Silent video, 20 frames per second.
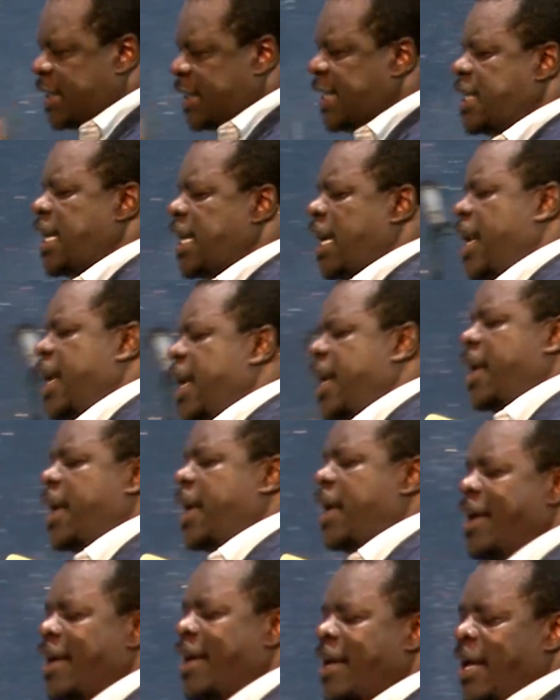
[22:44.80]
A certain
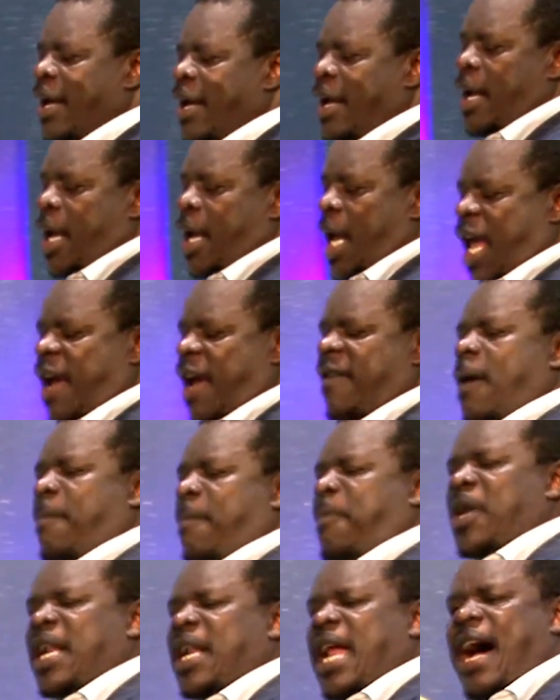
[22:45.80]
lady gave
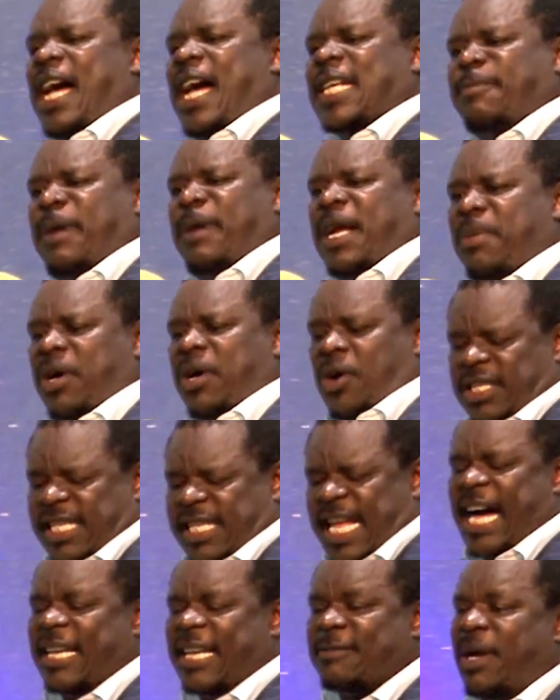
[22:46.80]
up on the husband
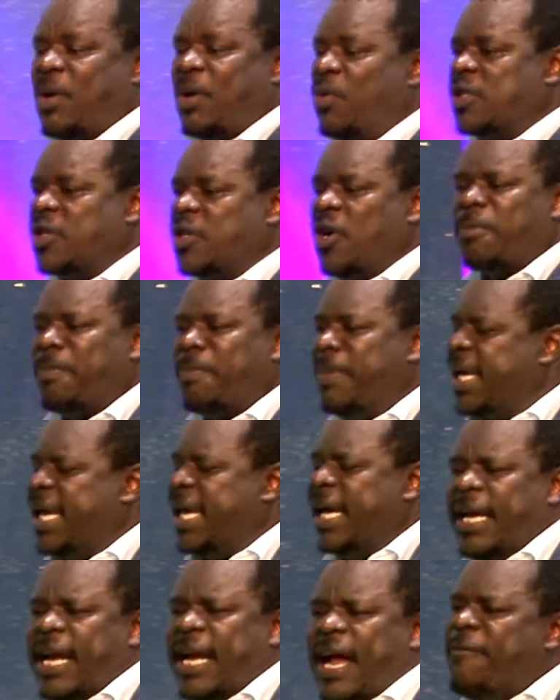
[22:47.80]
because the husband was not
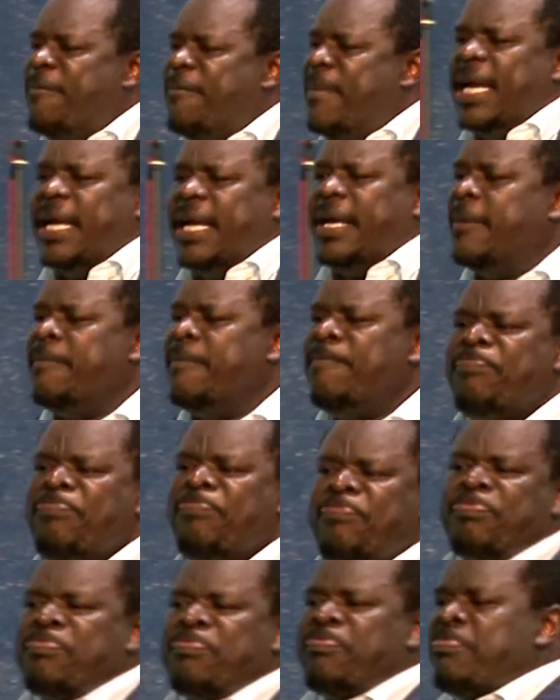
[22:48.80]
making enough money
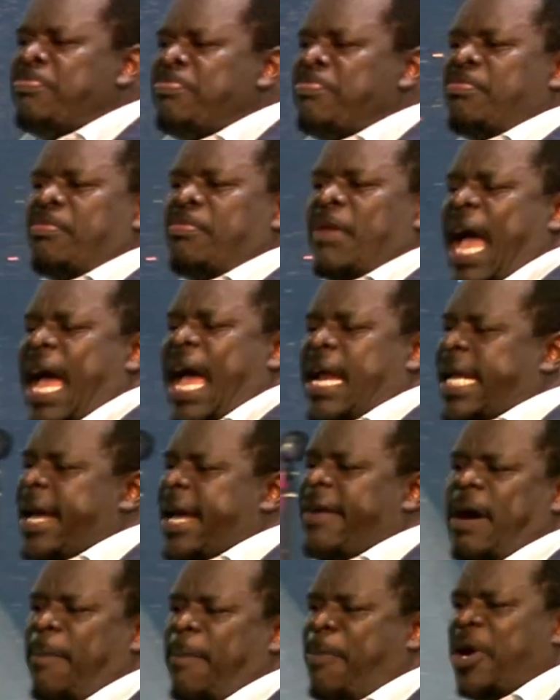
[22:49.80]

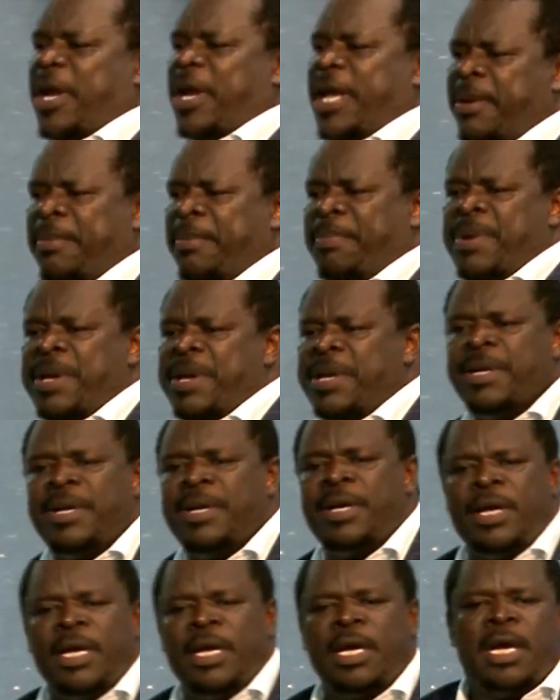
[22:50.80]
and gave up on him,
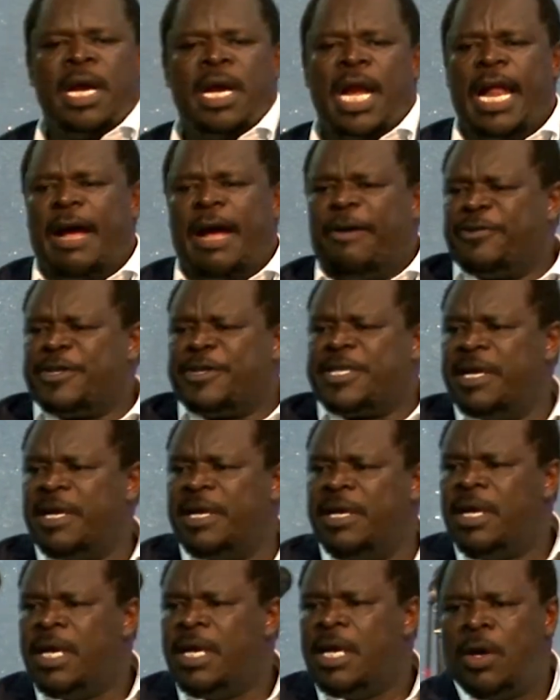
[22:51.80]
left,
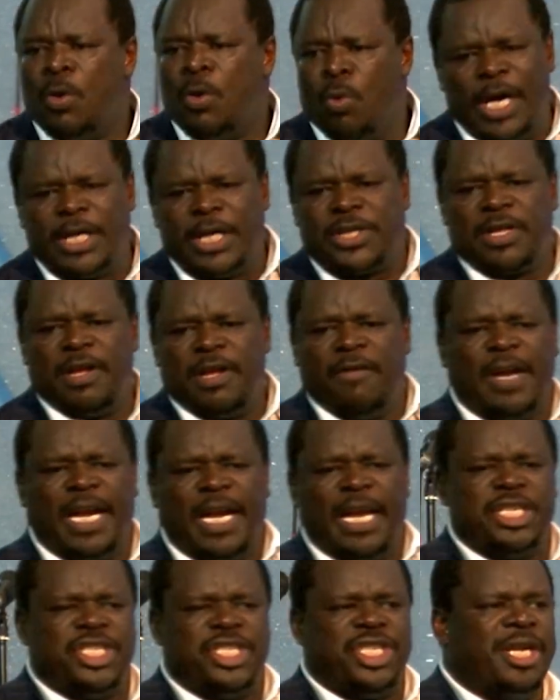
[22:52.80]
went to the
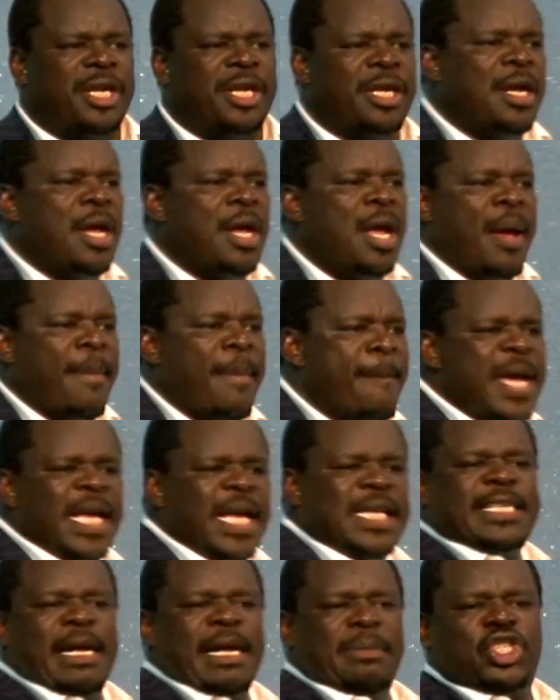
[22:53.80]
village,
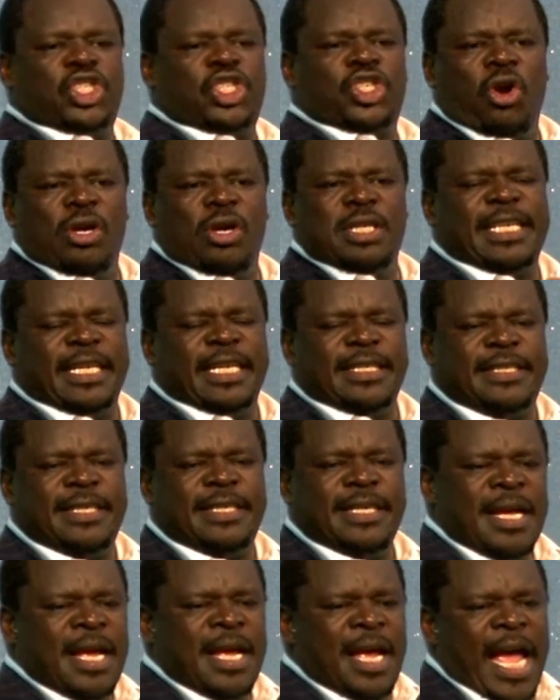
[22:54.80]
made some
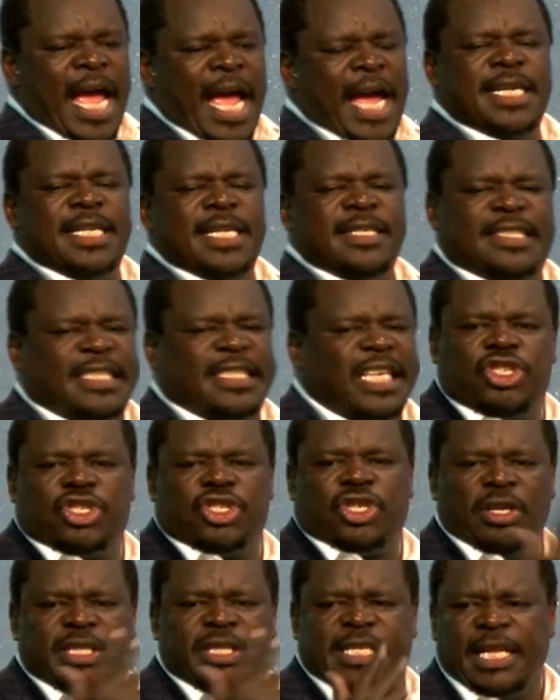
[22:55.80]
choices and
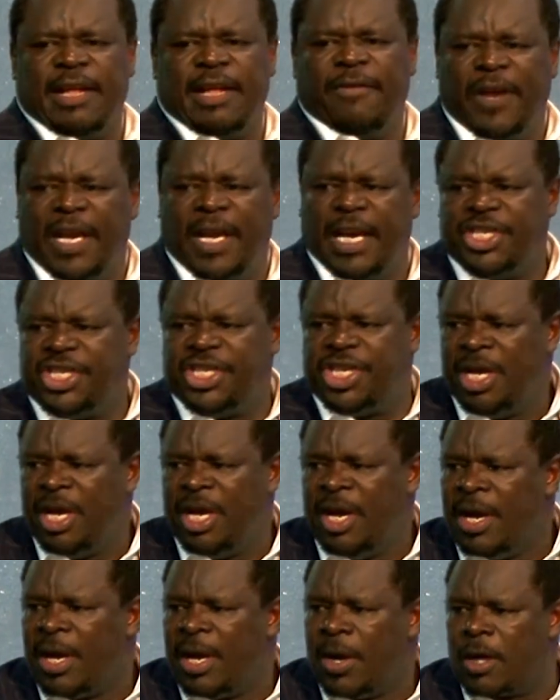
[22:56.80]
decisions in the village,
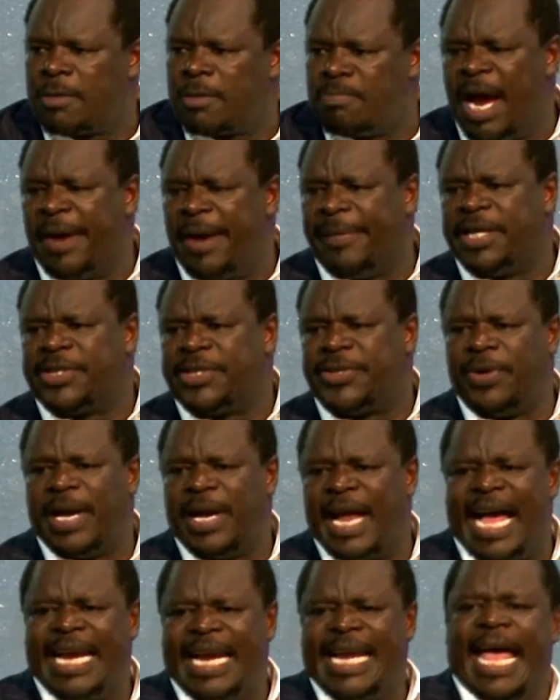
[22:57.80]
got married
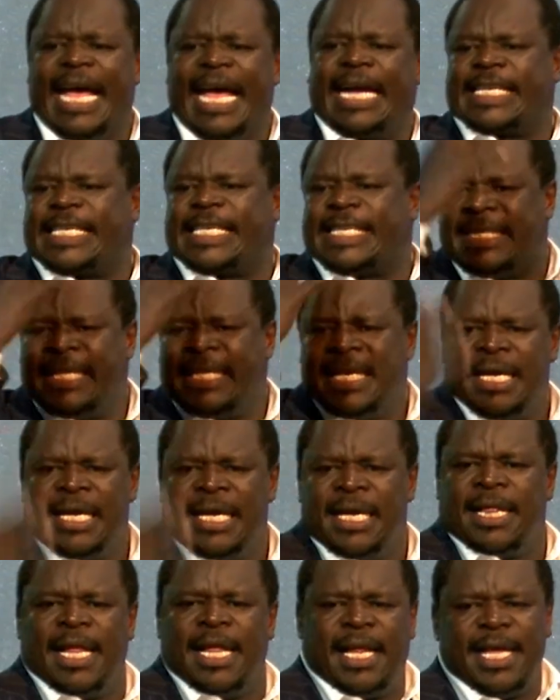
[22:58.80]
to an, an ex